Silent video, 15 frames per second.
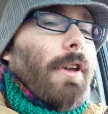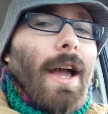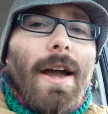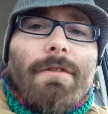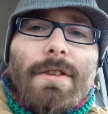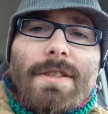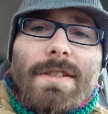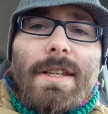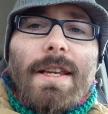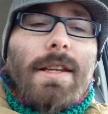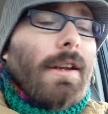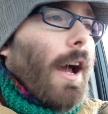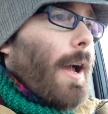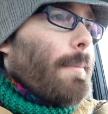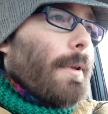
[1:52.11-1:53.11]
you haven't
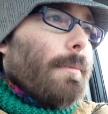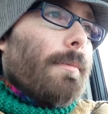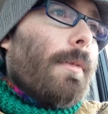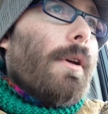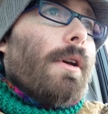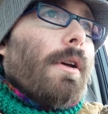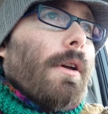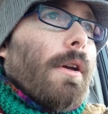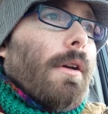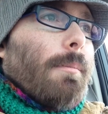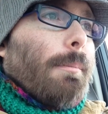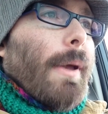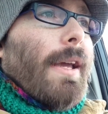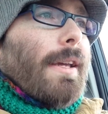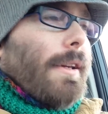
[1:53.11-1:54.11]
seen, I've been
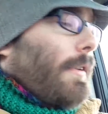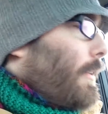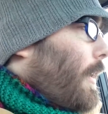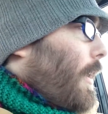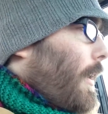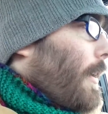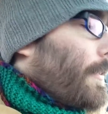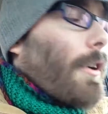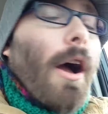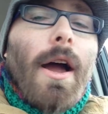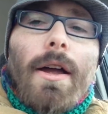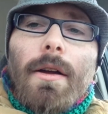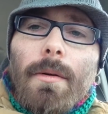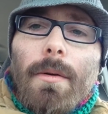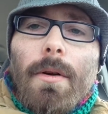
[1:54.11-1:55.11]
making
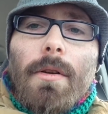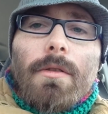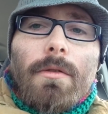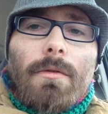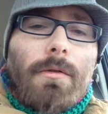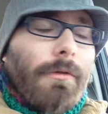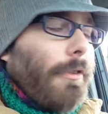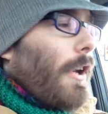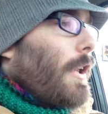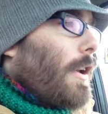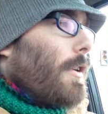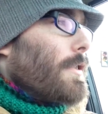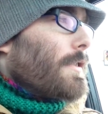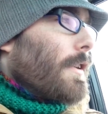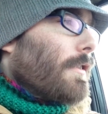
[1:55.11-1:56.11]

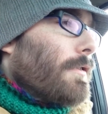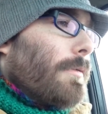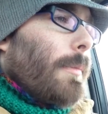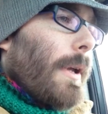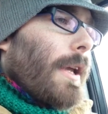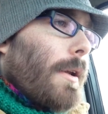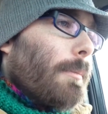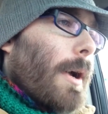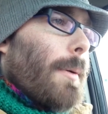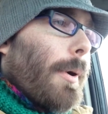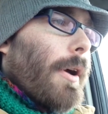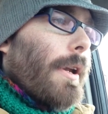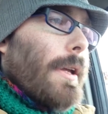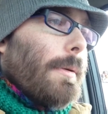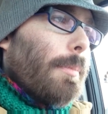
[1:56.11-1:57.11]
videos of me and my
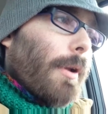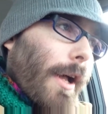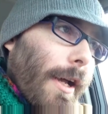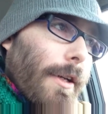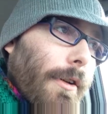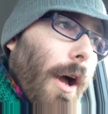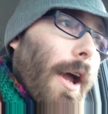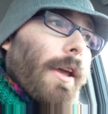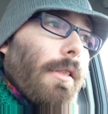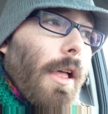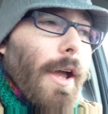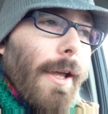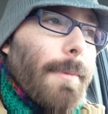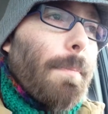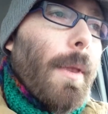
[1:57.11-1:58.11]
buddy playing Dying
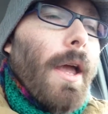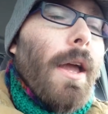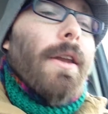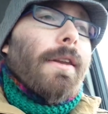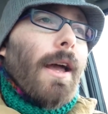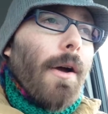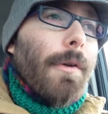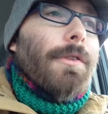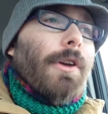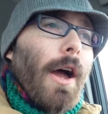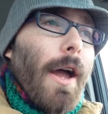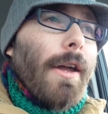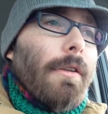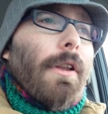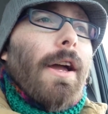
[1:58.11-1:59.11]
Light. Now, in
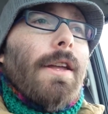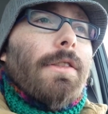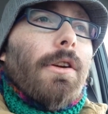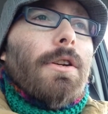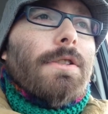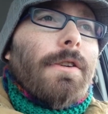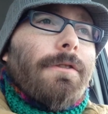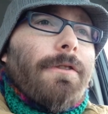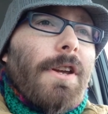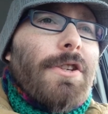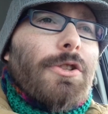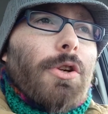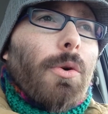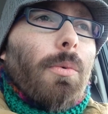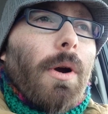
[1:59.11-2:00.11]
Dying Light, there's a
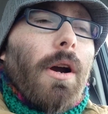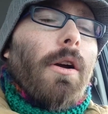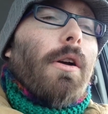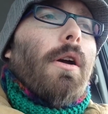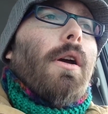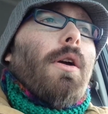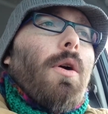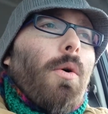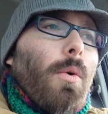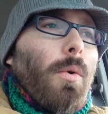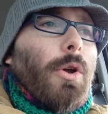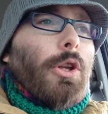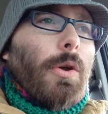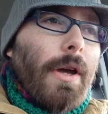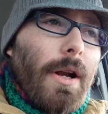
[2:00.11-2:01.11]
feature where
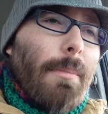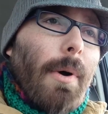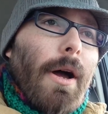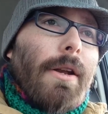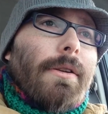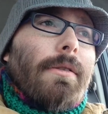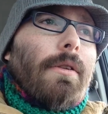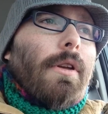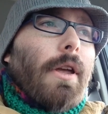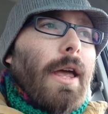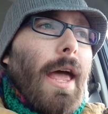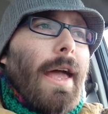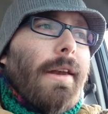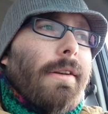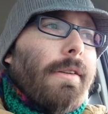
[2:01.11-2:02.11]
you hit a button
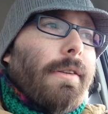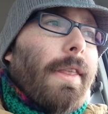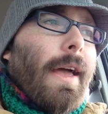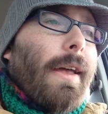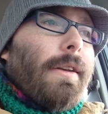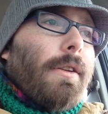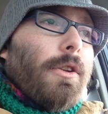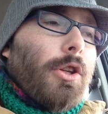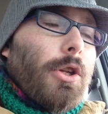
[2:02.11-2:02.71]
and then